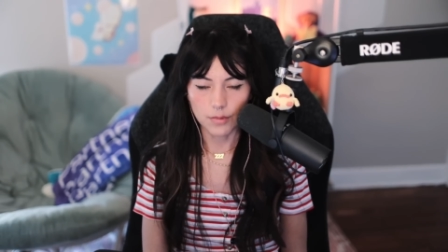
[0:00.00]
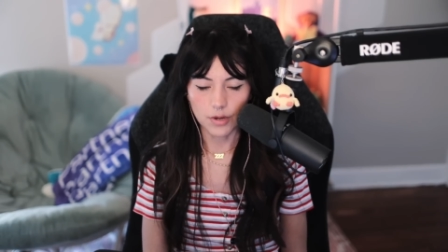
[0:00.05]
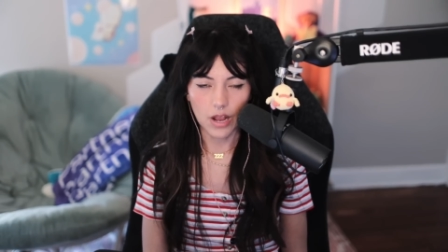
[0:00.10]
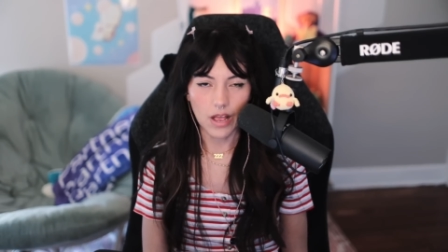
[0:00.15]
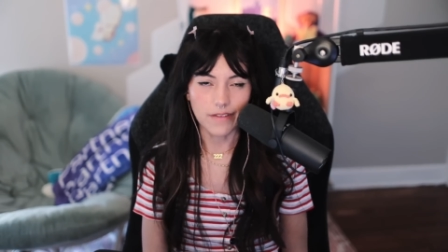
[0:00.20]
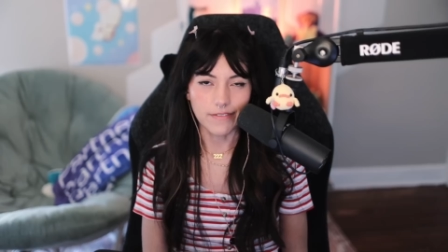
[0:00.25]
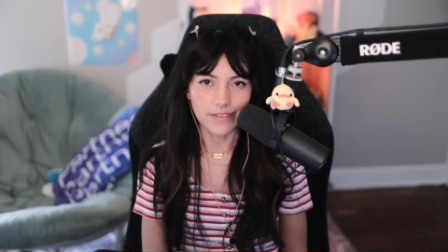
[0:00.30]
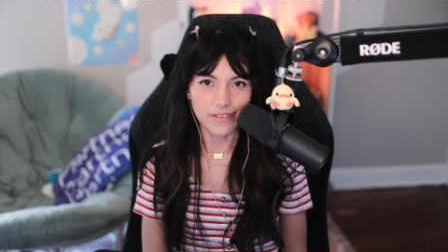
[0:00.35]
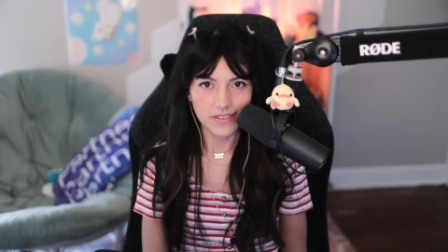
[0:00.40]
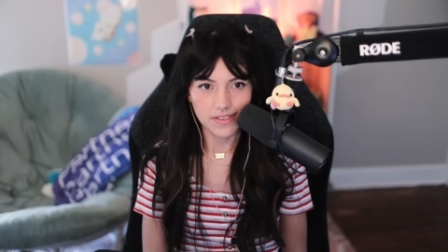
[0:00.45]
but
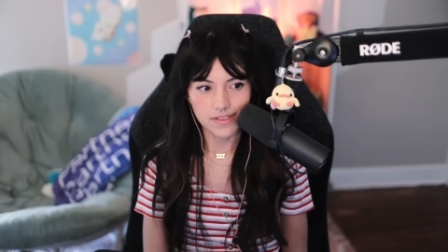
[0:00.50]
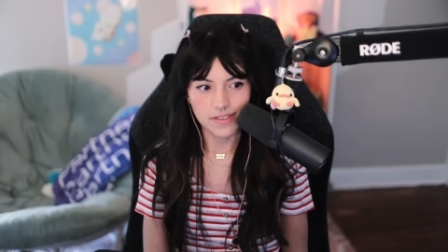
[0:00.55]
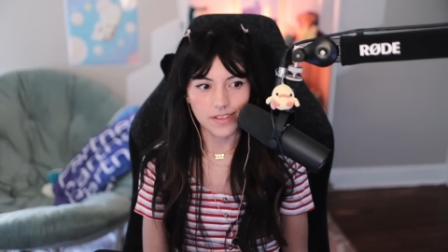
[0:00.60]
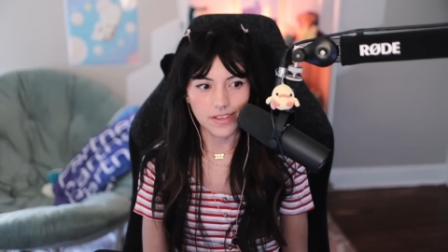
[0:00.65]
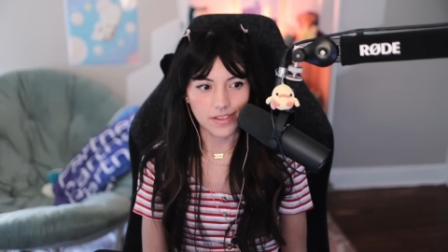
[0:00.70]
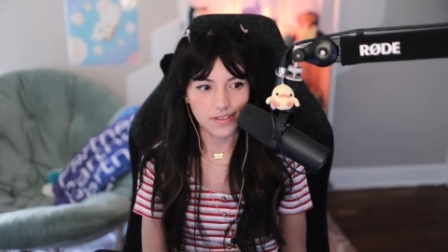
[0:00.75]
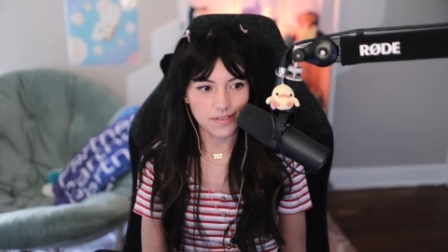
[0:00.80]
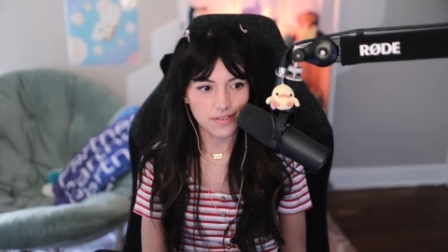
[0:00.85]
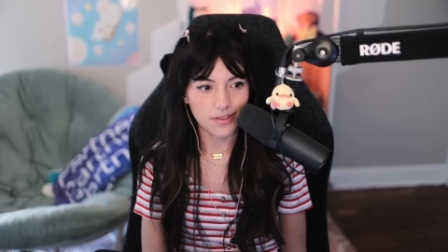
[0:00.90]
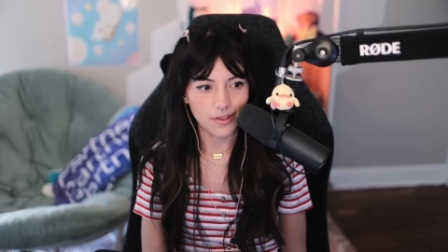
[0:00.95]

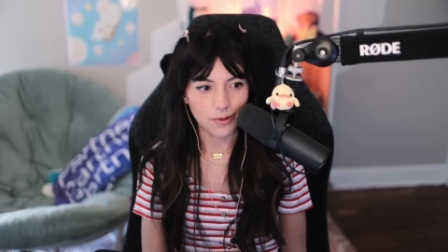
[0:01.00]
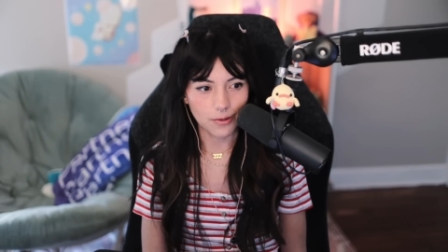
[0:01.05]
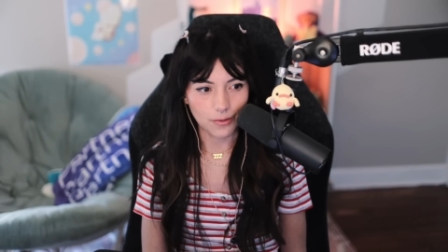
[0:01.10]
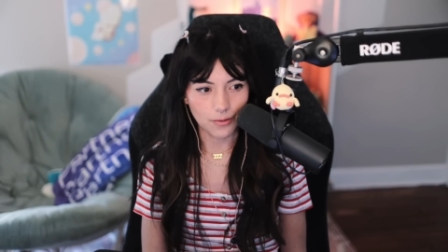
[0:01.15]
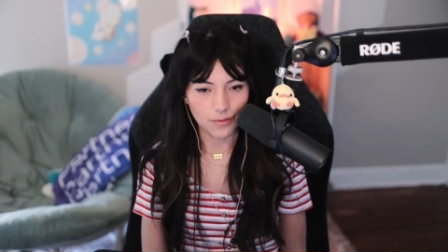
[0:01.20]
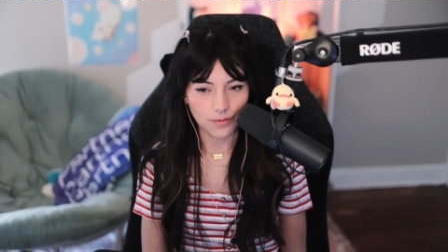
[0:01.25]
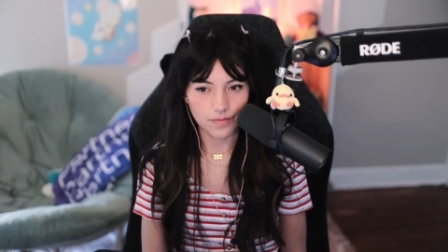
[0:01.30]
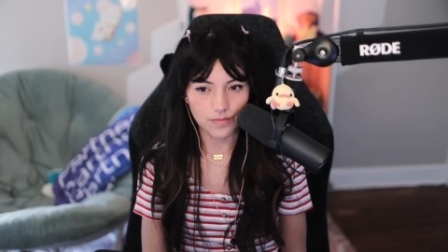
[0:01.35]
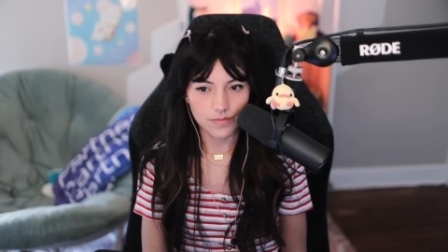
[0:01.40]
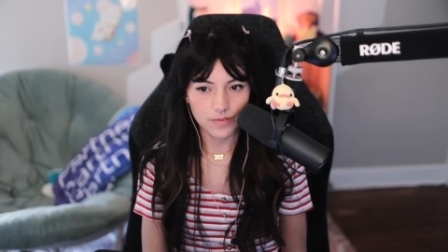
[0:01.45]
obviously
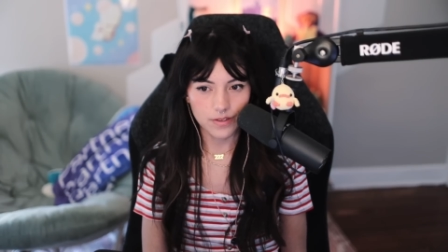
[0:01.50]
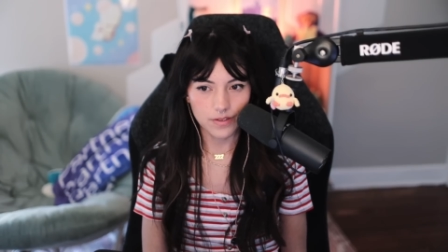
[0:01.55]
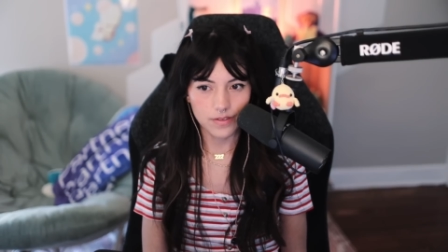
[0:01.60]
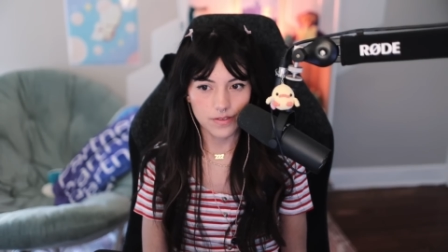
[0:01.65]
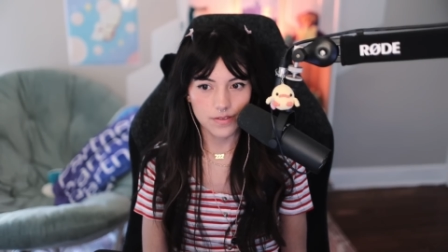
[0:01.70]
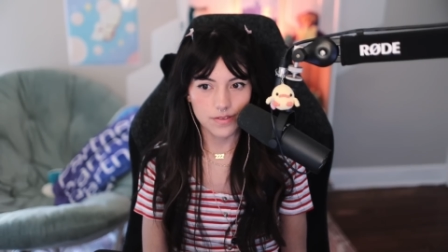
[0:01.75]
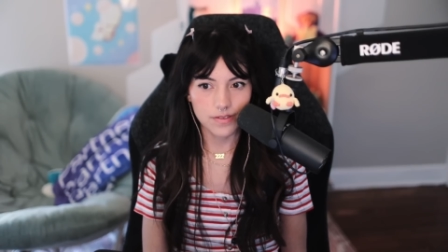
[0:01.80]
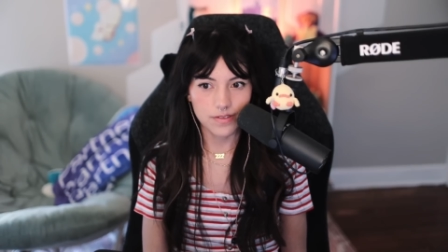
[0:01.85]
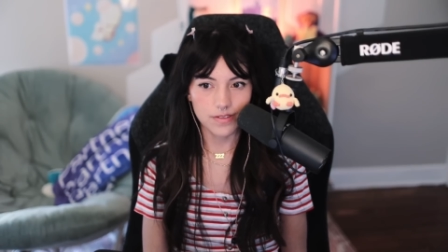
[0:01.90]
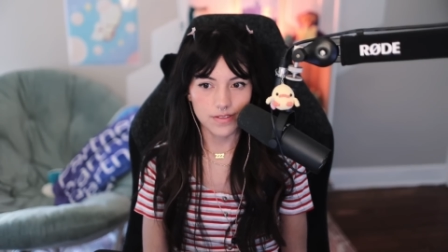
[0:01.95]
still
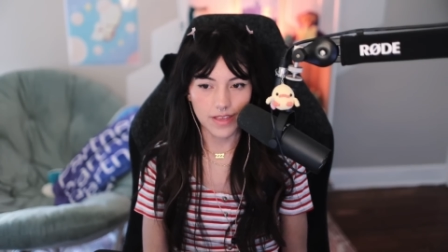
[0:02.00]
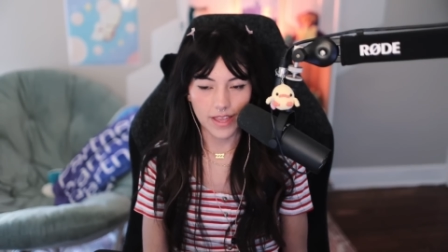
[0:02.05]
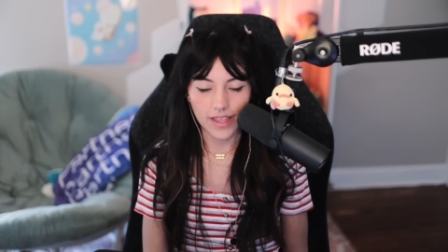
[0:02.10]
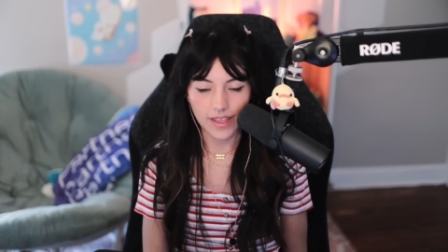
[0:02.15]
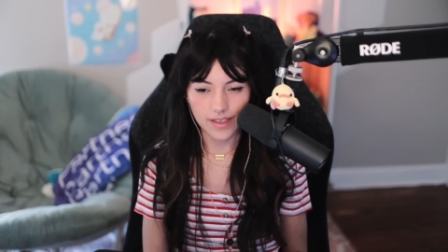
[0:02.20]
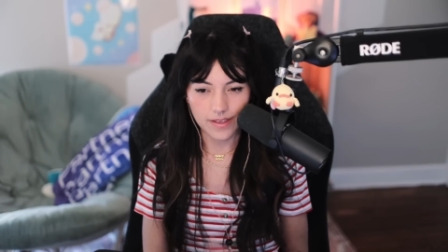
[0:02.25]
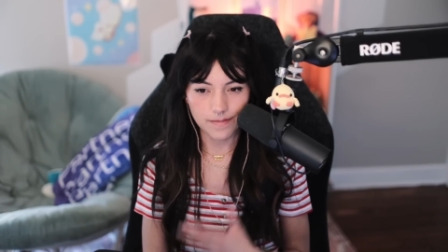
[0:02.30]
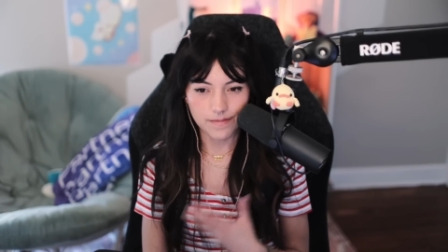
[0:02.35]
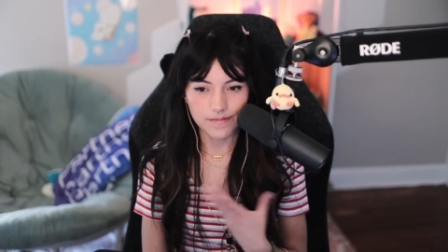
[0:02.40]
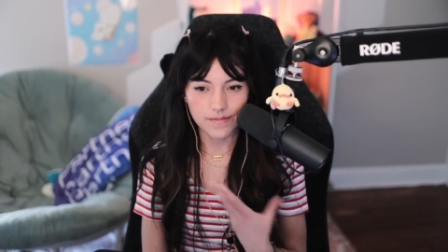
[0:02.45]

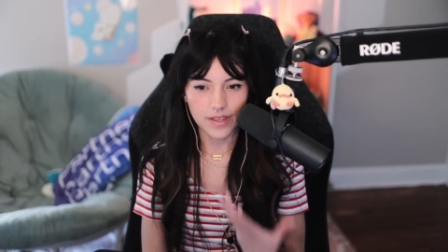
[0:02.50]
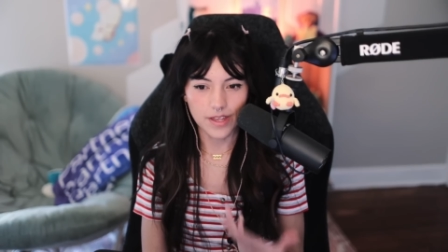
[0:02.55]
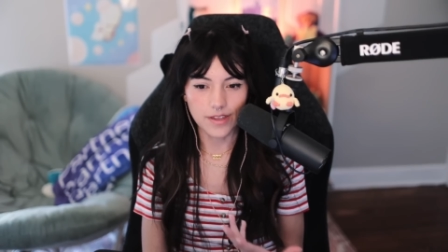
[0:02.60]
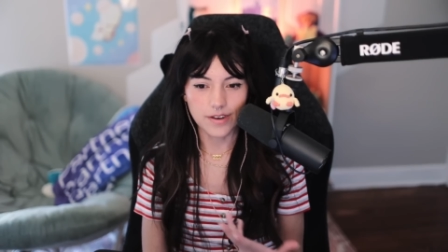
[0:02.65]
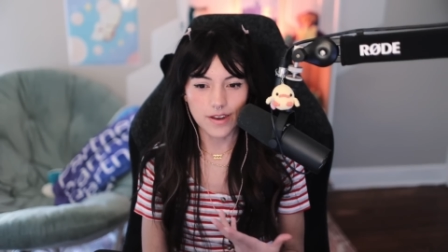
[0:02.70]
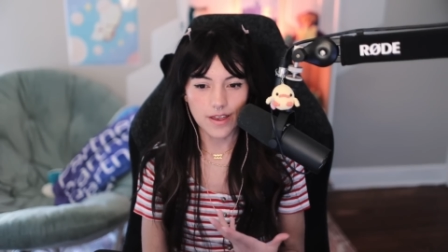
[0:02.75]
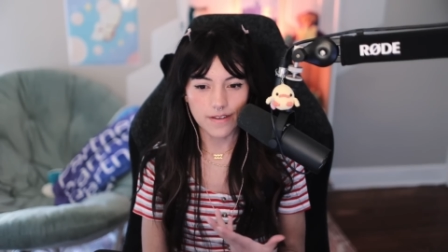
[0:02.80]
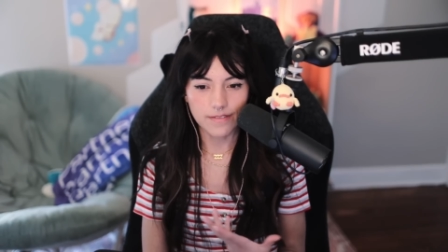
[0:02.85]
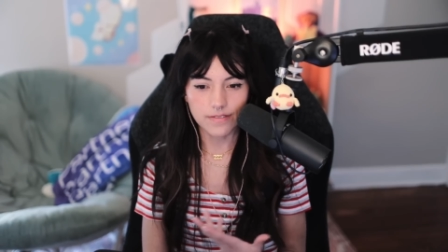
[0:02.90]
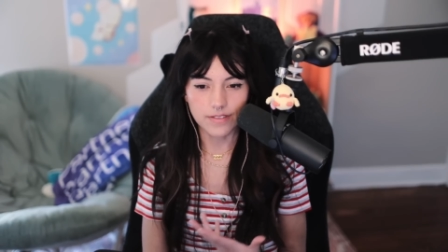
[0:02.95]
same
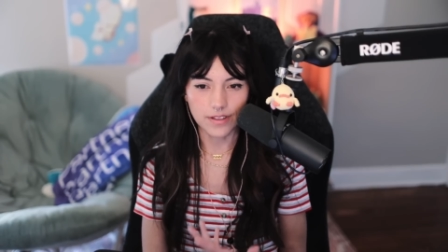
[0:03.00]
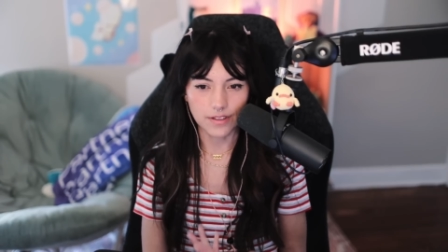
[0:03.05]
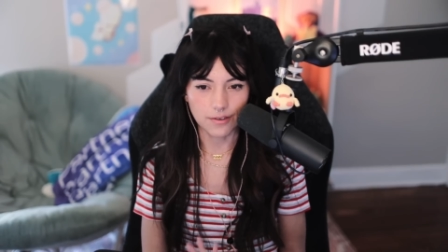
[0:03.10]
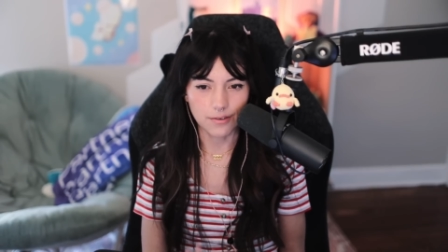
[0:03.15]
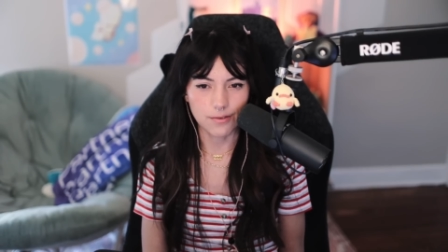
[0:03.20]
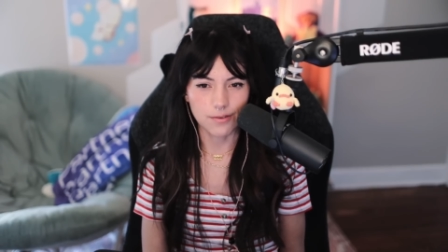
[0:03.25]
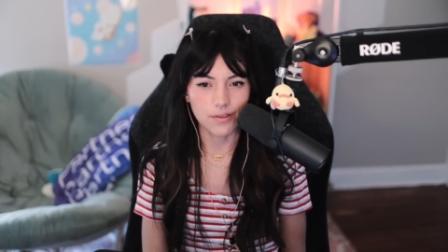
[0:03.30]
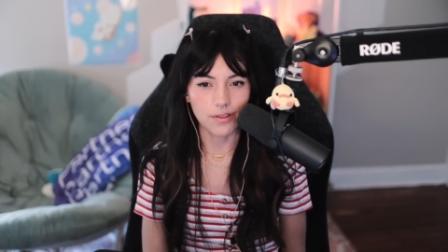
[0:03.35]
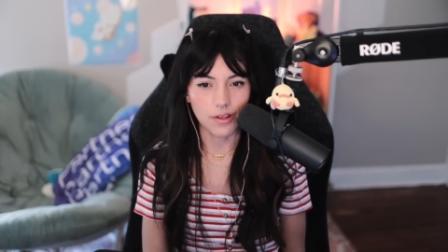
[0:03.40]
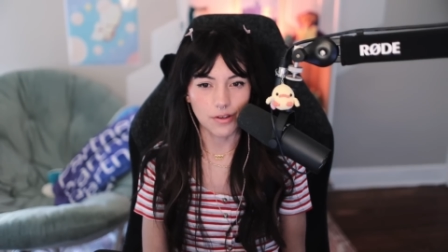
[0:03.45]
enough that
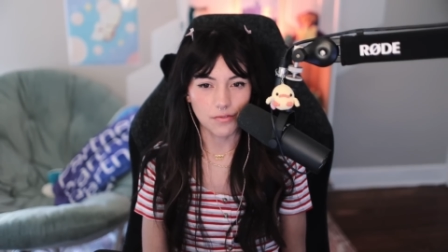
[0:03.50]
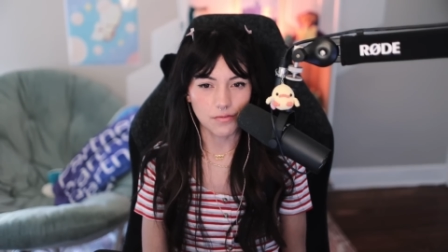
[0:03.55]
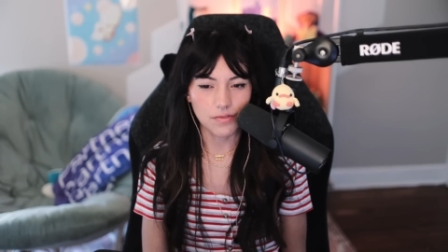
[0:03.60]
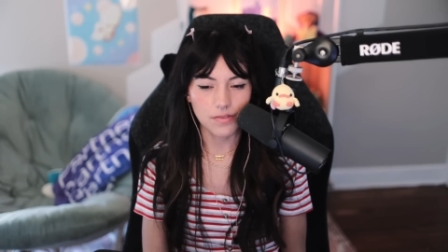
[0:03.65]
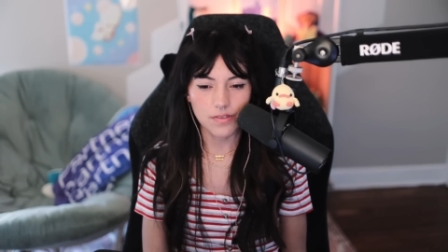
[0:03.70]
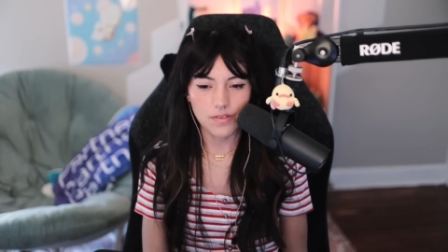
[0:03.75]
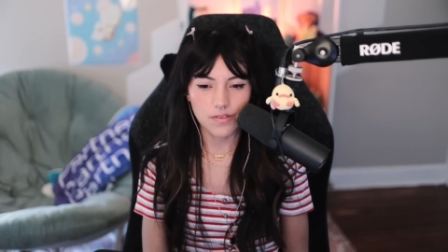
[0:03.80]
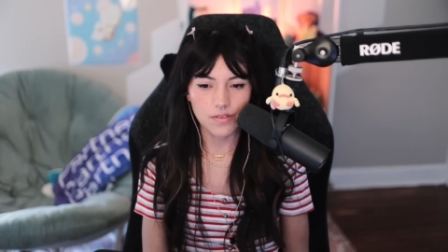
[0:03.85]
they're clones.